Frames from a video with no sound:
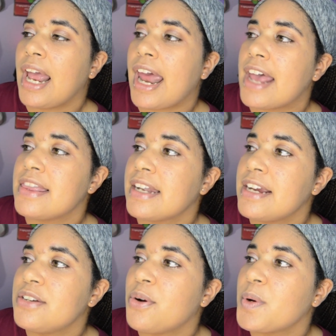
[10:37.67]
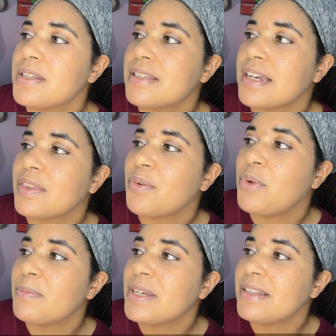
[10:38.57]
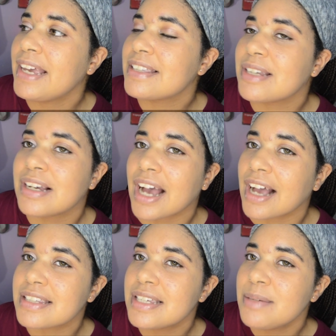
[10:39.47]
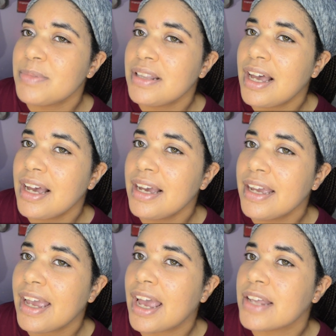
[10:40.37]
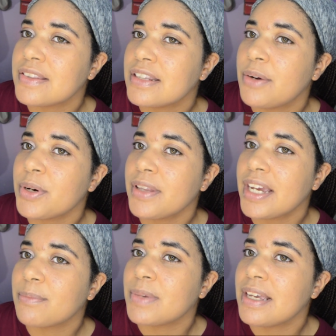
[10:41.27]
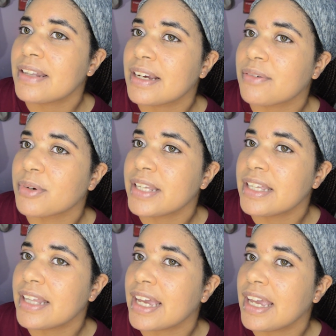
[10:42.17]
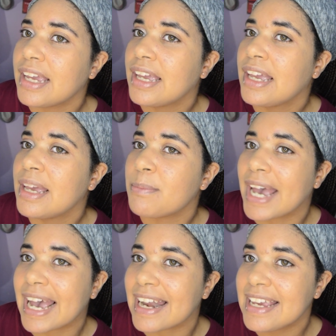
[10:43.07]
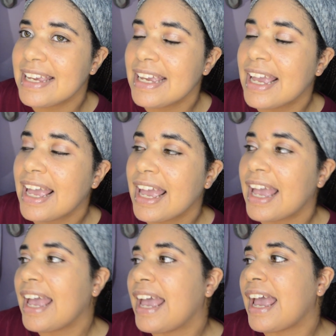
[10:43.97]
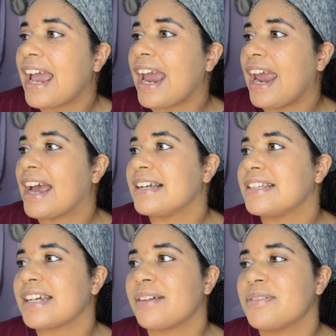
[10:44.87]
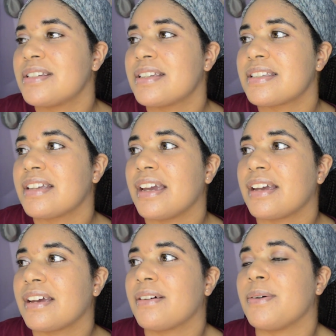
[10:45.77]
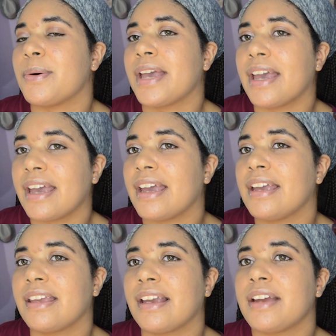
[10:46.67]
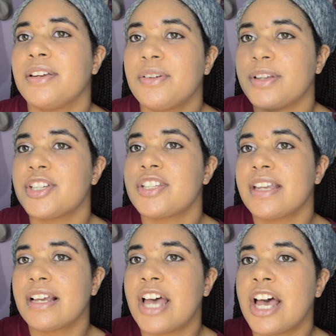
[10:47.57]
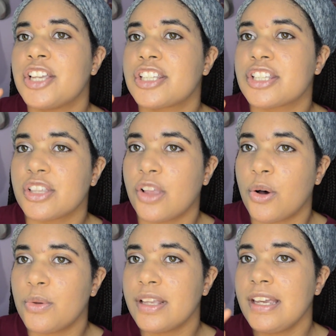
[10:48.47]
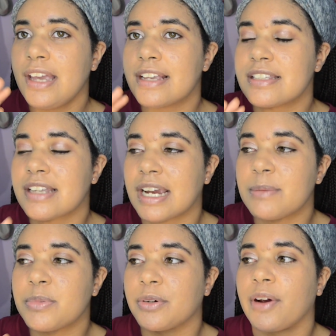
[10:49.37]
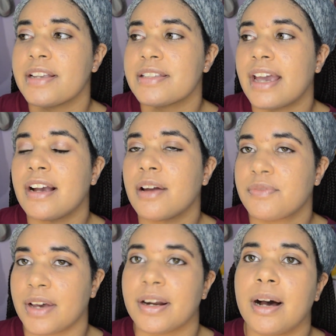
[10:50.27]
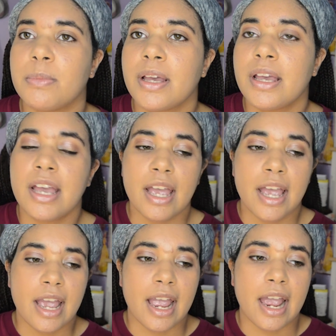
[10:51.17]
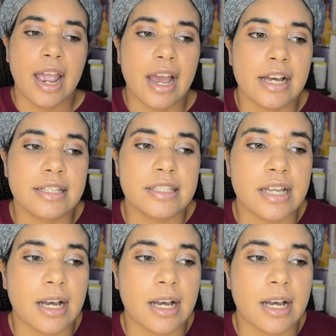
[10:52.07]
And then I noticed like the women like to gossip a lot, and they were like being like really like petty. And I was just like, okay, like you know, it's just like slowly as time progressed, I got fed up. And